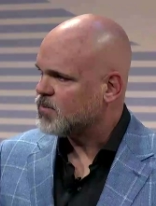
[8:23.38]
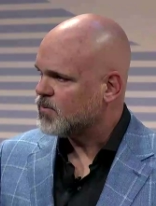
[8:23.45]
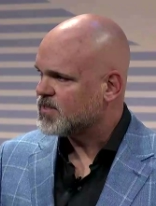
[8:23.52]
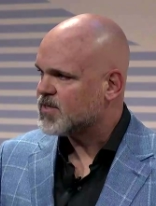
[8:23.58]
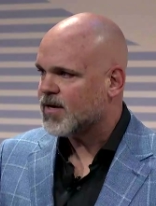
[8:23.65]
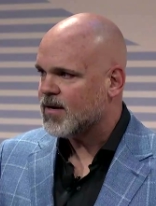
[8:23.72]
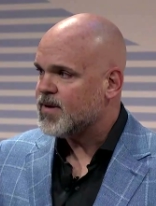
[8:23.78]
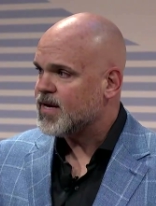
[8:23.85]
what's
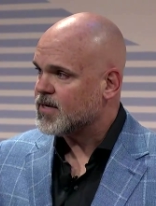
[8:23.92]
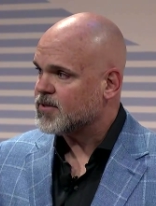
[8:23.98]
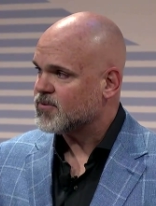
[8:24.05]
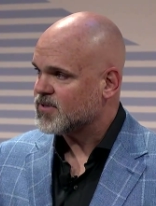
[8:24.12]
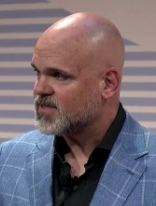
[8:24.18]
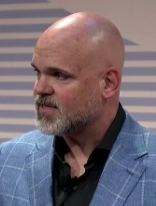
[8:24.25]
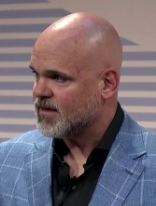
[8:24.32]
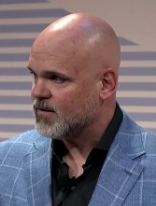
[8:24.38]
going to be
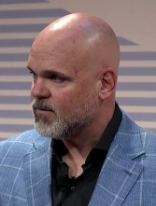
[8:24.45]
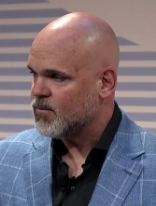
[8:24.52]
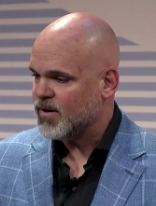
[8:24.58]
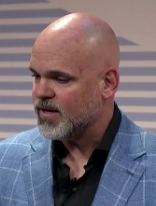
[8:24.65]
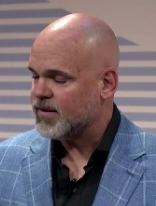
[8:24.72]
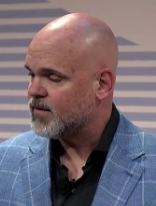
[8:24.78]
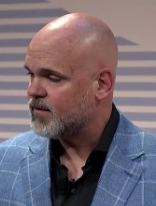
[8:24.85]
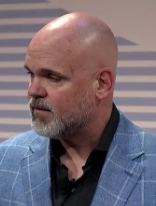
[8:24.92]
interesting
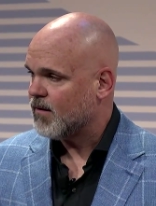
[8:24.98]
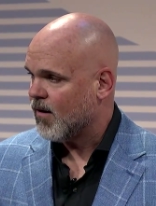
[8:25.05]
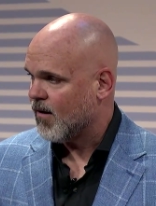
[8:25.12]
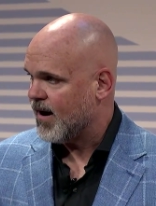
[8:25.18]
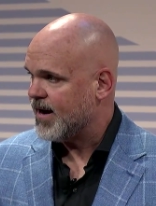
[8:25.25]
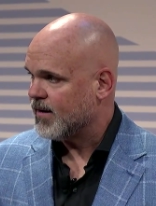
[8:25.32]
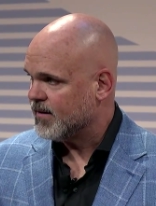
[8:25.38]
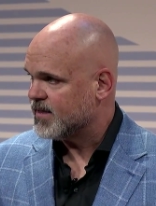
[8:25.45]
with our
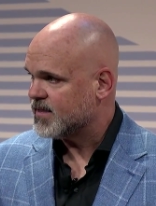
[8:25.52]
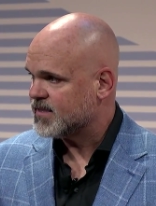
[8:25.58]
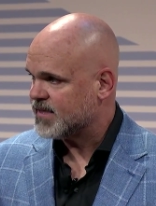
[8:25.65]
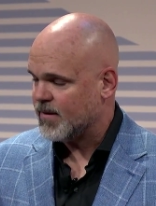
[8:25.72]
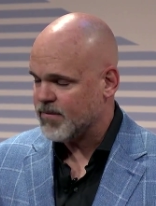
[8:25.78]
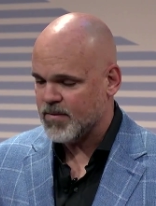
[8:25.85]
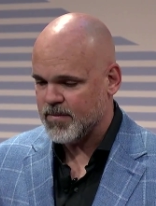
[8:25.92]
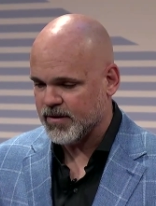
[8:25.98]
analytics
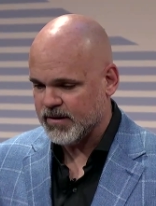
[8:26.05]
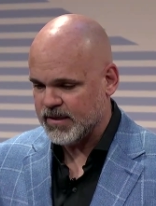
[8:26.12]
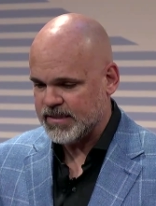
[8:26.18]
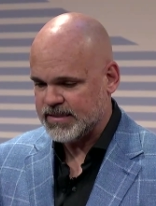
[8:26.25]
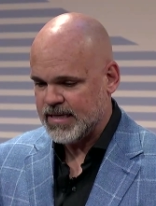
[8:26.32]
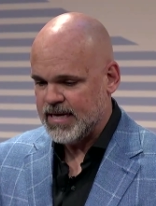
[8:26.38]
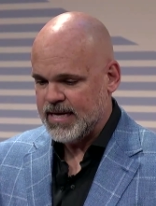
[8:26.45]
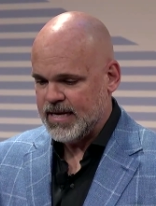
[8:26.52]
capabilities.
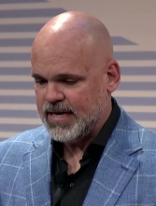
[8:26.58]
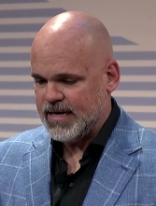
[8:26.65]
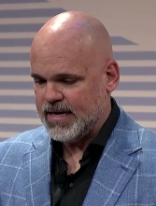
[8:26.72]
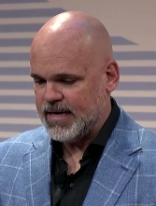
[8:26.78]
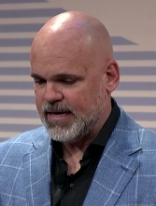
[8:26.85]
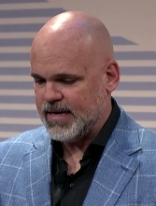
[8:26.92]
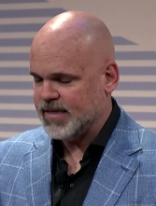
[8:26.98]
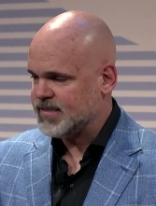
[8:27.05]

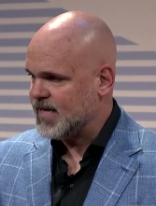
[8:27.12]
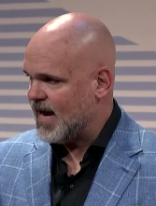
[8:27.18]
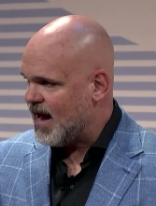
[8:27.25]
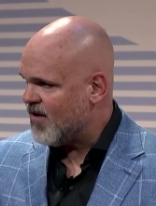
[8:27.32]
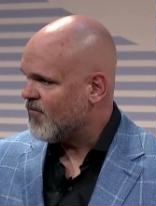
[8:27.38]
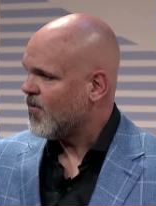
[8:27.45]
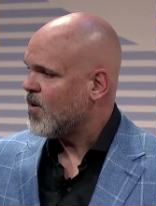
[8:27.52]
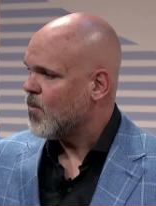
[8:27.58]
It's
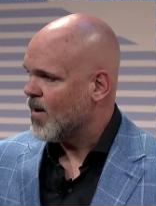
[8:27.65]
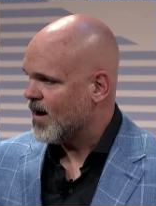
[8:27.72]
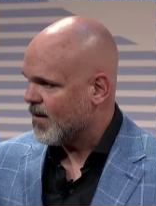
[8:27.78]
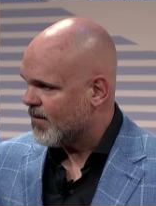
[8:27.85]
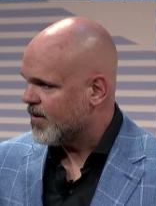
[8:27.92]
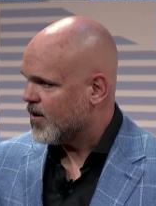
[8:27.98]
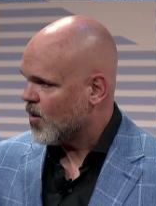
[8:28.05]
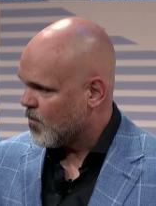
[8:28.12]

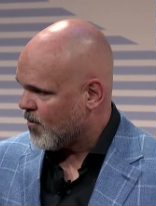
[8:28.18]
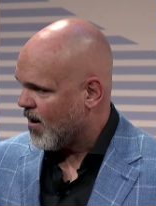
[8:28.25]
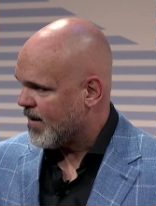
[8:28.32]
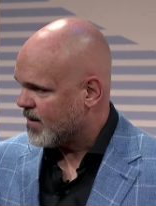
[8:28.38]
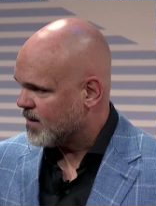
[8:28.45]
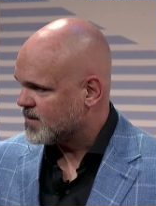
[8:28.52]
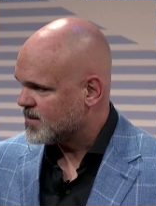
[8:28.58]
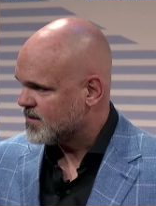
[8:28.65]
everywhere in our
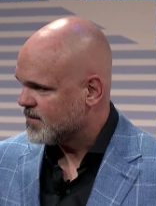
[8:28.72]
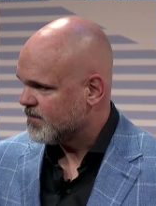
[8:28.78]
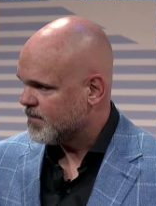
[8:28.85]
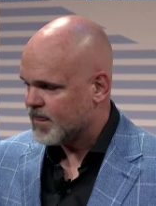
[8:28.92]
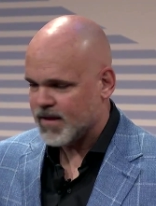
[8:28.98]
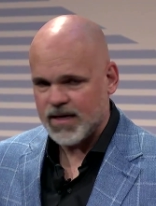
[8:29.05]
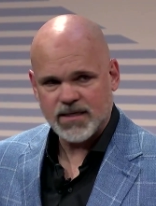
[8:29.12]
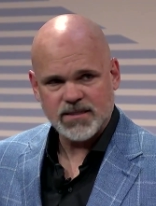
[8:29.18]
products.
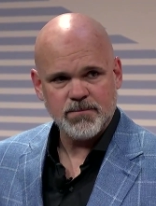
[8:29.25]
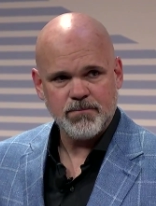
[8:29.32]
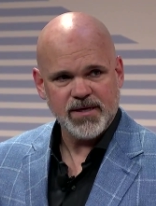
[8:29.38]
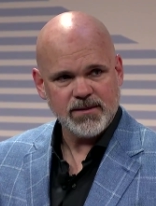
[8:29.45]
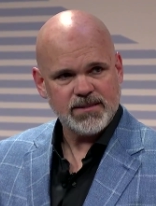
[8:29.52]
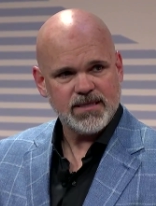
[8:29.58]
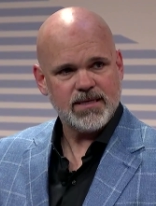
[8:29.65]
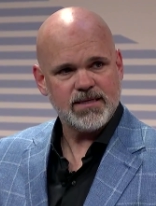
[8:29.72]
Right. It's
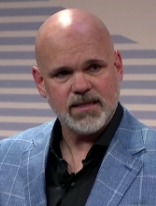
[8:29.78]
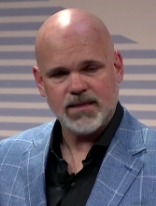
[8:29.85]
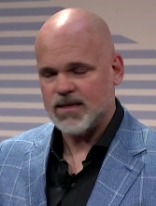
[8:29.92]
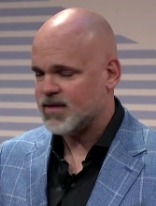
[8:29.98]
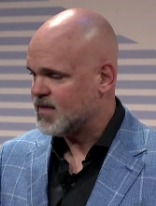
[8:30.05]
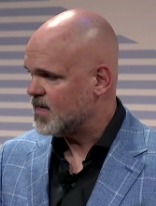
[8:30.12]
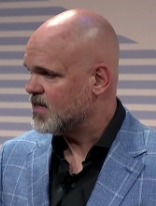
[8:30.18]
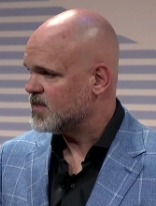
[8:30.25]
built into the
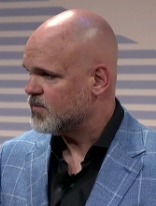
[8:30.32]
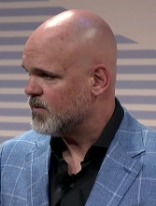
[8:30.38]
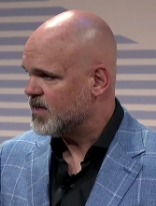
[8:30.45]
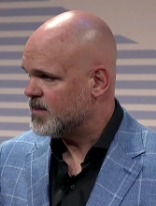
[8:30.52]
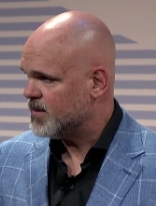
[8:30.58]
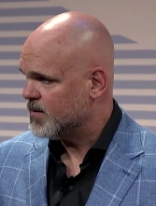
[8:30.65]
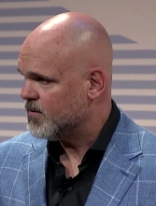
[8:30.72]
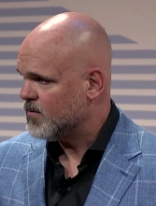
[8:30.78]
things we
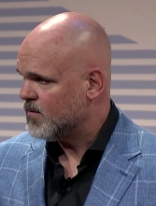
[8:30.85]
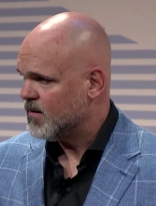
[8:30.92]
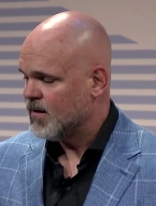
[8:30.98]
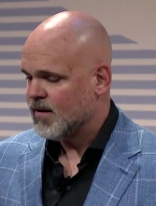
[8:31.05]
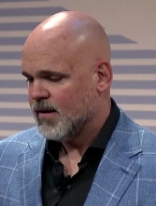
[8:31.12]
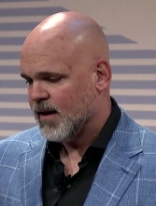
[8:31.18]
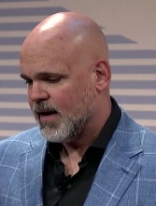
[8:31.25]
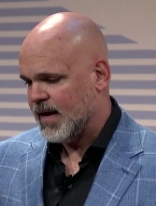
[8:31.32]
do.
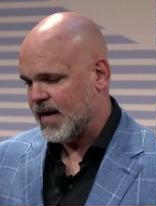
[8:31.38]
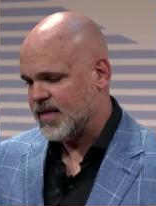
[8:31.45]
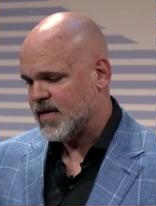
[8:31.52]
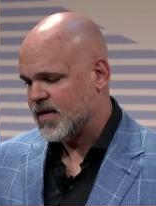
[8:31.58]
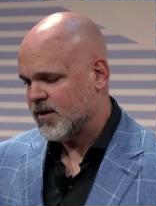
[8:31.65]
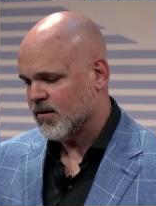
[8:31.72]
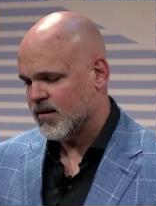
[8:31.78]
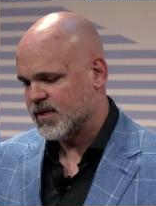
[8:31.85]
And I think
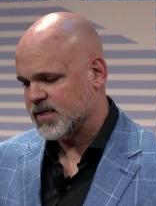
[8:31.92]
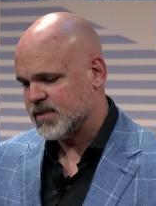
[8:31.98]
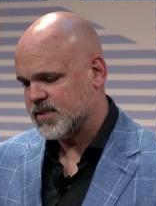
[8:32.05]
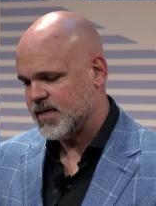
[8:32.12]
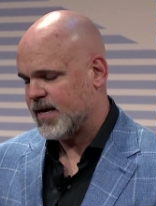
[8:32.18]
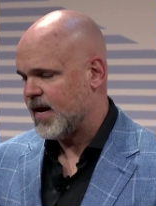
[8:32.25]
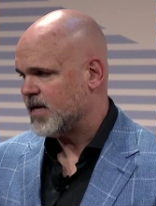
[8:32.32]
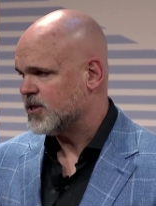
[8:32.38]
you're going to
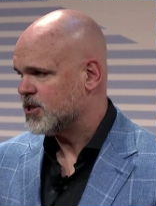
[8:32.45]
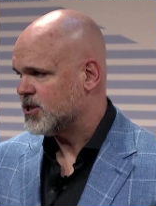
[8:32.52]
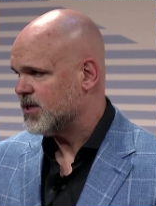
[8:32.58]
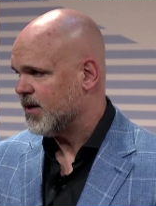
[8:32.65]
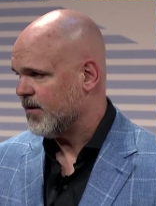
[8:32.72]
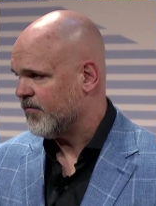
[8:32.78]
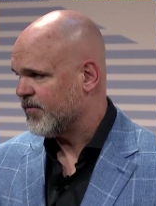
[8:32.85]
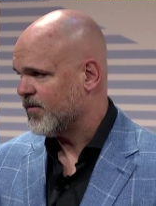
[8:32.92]
see a
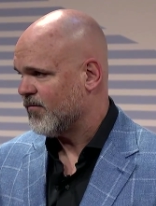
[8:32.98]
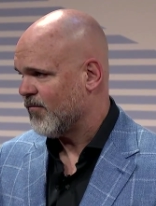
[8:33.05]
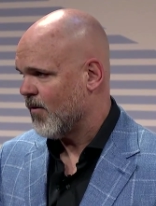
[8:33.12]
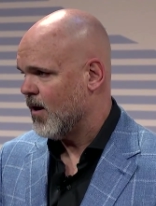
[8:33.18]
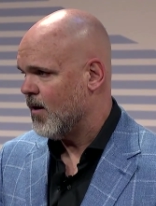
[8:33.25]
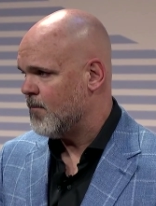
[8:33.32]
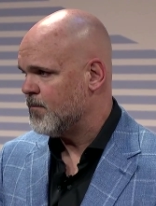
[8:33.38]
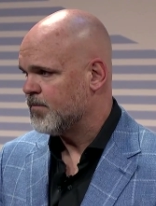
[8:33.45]
shift
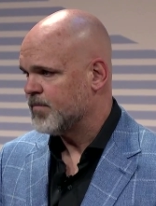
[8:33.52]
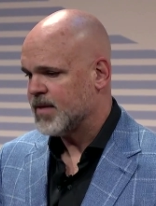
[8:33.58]
from